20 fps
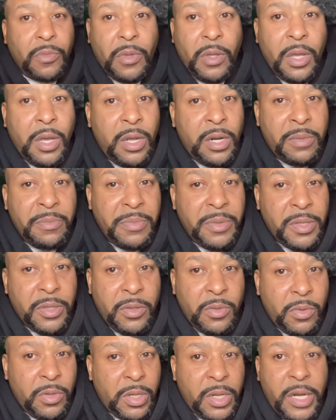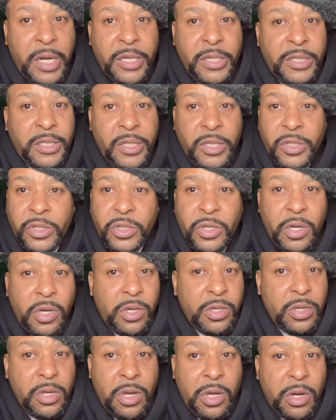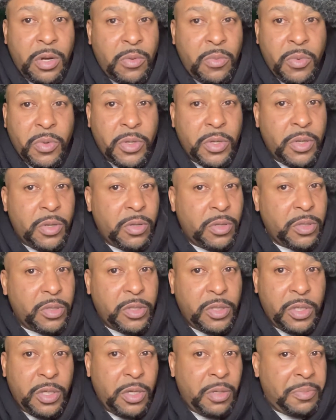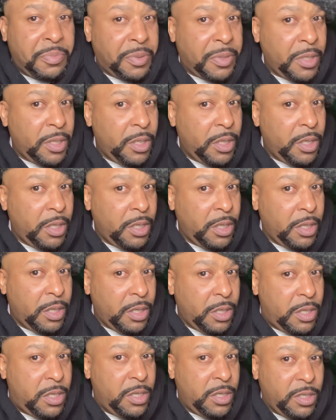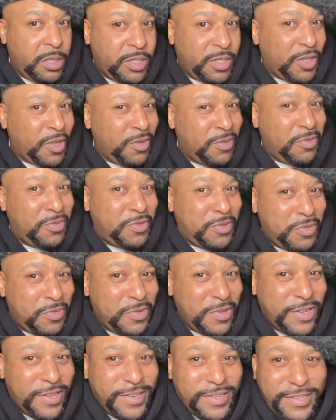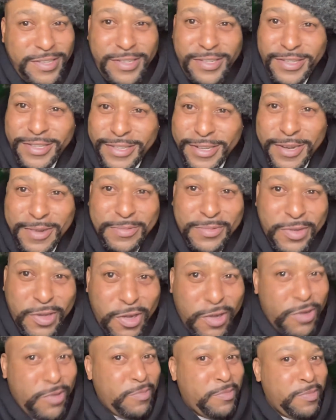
I done been through a lot of shit, y'all. Y'all don't want to go to jail. Please don't do none of this shit I'm talking